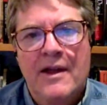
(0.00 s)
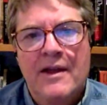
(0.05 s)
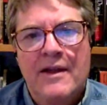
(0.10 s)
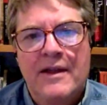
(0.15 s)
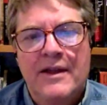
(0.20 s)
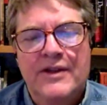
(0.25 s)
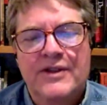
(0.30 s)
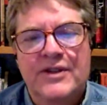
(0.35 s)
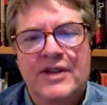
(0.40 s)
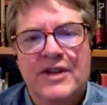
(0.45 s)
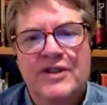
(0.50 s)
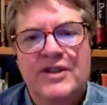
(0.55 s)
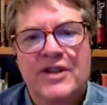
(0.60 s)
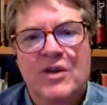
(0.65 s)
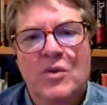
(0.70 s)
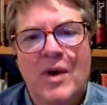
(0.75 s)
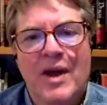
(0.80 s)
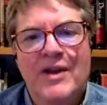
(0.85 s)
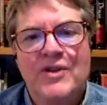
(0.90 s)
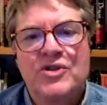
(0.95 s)
It says he
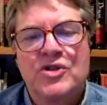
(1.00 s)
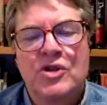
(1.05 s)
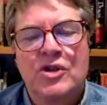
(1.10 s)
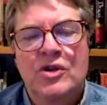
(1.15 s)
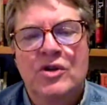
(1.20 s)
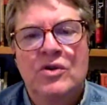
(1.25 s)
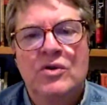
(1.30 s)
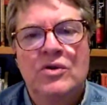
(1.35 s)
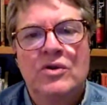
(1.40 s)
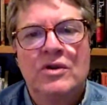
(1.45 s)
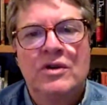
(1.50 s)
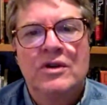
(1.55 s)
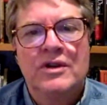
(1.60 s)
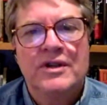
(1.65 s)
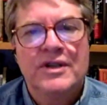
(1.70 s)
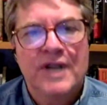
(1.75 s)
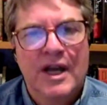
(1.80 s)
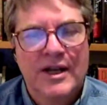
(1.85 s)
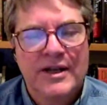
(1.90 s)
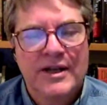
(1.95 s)
went to
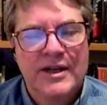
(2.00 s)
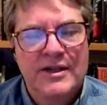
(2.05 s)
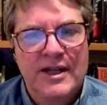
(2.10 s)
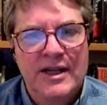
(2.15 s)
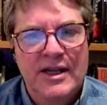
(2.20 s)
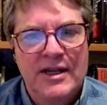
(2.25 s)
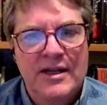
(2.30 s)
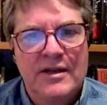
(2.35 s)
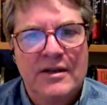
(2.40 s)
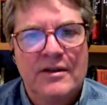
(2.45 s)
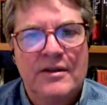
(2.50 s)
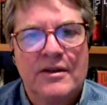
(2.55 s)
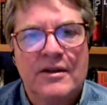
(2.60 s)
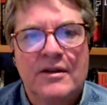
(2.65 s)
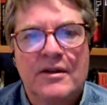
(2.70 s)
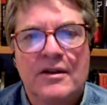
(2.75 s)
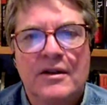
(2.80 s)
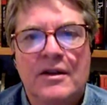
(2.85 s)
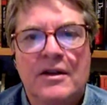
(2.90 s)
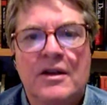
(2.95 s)
Dundee
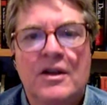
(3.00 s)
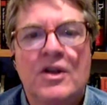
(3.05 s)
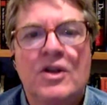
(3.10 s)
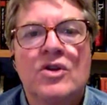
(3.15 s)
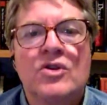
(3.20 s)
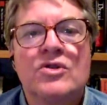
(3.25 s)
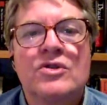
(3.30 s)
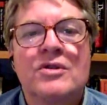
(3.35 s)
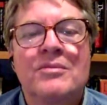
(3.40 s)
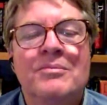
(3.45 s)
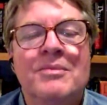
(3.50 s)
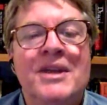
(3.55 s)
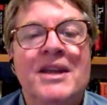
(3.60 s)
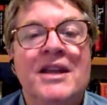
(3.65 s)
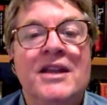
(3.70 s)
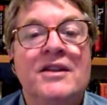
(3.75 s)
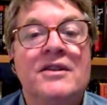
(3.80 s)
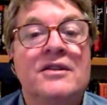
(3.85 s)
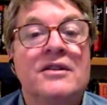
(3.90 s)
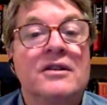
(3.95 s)
to
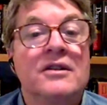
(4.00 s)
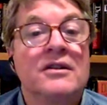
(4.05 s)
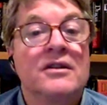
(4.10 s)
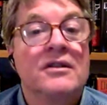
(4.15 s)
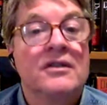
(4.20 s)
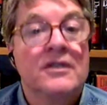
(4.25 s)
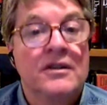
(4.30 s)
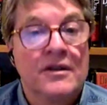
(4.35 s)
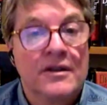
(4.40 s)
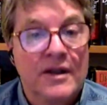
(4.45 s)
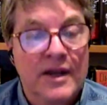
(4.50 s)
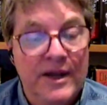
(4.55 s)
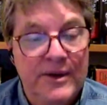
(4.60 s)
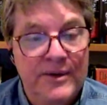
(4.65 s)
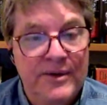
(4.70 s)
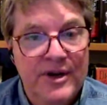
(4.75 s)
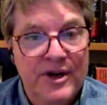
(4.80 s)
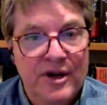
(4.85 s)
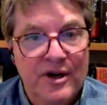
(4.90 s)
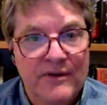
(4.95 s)
meet
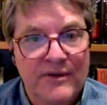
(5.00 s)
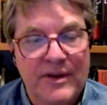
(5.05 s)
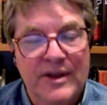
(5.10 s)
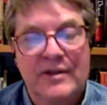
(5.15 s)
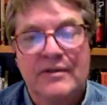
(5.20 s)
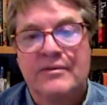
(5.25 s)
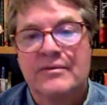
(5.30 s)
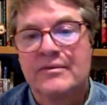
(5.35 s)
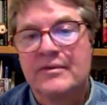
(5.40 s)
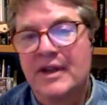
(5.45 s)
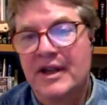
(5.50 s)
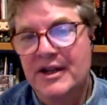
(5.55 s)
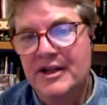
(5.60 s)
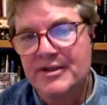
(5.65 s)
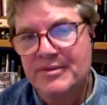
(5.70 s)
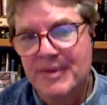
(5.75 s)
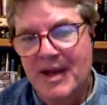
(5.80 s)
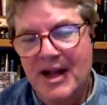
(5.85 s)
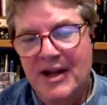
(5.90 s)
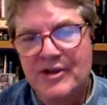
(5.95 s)
Henry Irving and
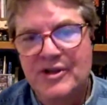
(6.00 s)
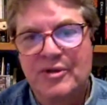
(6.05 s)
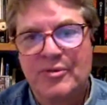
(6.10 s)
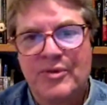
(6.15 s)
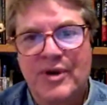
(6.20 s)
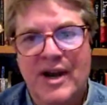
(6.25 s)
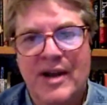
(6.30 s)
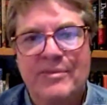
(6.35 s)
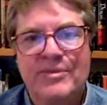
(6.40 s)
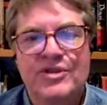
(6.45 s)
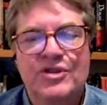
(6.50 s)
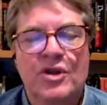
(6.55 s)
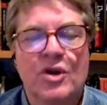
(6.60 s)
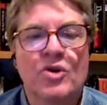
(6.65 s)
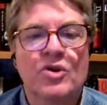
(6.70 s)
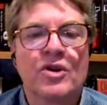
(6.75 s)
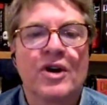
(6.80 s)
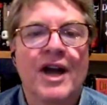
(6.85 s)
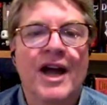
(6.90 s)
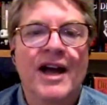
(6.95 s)
his manager, Bram
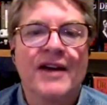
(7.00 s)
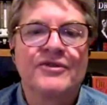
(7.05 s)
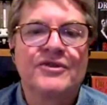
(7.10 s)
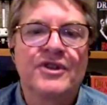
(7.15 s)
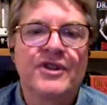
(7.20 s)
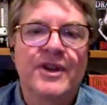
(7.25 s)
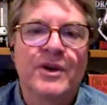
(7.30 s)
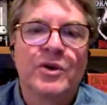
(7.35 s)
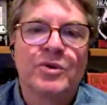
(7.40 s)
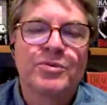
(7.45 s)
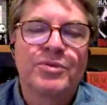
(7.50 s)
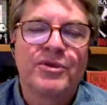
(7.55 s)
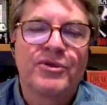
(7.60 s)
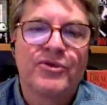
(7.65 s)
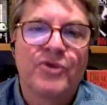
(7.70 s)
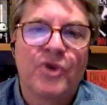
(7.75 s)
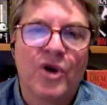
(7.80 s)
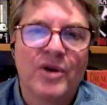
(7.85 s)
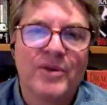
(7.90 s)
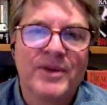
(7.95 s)
Stoker, after they were
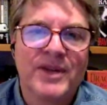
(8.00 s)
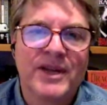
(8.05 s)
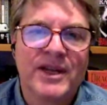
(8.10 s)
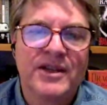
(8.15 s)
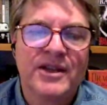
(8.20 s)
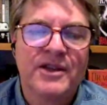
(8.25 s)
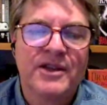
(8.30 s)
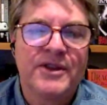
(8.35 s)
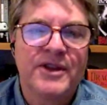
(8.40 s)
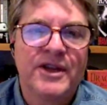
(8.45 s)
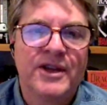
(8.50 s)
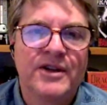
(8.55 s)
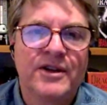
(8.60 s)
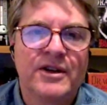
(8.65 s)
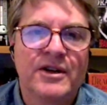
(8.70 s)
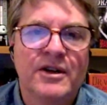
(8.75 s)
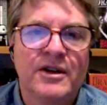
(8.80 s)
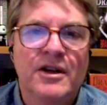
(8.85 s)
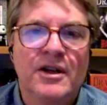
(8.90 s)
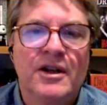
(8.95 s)
performing in the
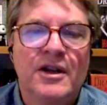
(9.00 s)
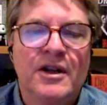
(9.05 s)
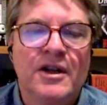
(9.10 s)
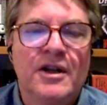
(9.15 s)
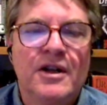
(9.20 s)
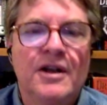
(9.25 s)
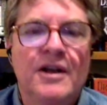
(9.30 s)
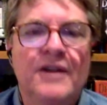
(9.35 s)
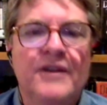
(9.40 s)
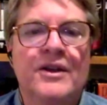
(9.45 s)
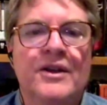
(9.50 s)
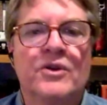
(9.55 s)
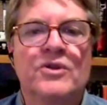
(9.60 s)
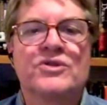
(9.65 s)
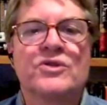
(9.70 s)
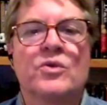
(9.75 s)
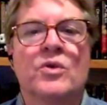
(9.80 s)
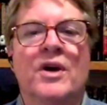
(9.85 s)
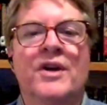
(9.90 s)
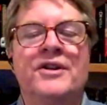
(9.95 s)
theater. There was
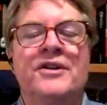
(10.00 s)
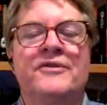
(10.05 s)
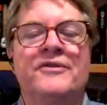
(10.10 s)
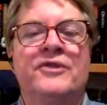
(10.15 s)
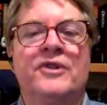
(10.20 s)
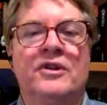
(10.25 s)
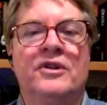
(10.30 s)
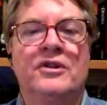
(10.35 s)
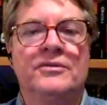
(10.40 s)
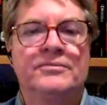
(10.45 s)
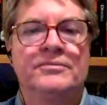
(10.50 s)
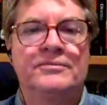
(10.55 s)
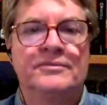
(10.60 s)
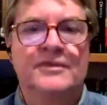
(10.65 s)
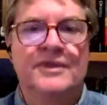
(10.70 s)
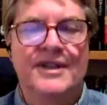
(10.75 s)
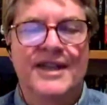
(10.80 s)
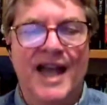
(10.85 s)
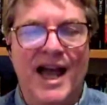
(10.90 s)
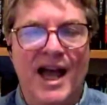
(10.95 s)
a wonderful
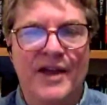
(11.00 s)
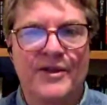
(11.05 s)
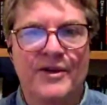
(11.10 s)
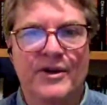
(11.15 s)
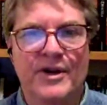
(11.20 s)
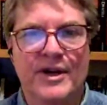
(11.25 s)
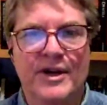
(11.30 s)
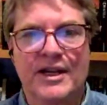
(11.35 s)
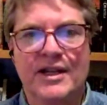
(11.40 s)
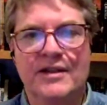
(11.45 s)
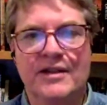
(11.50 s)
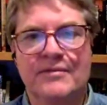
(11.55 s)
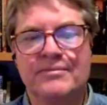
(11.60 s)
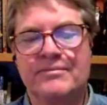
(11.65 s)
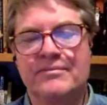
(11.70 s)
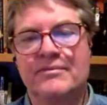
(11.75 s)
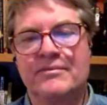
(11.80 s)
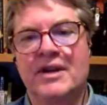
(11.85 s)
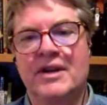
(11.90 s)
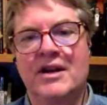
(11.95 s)
gathering in
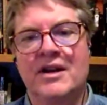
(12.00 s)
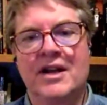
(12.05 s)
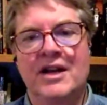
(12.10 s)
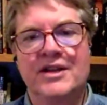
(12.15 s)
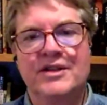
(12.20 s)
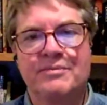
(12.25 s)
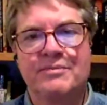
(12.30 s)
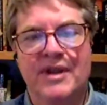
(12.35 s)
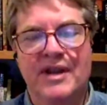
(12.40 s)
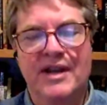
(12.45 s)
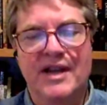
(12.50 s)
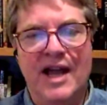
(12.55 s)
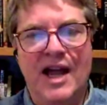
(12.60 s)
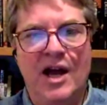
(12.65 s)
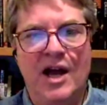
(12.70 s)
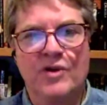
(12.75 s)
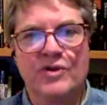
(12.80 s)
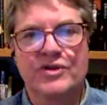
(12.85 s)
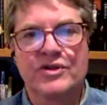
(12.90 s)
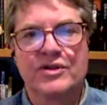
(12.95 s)
the nice big
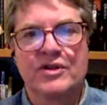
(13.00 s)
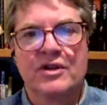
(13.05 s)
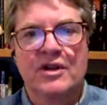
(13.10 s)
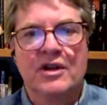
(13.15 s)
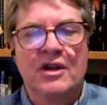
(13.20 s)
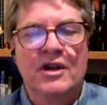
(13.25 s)
house,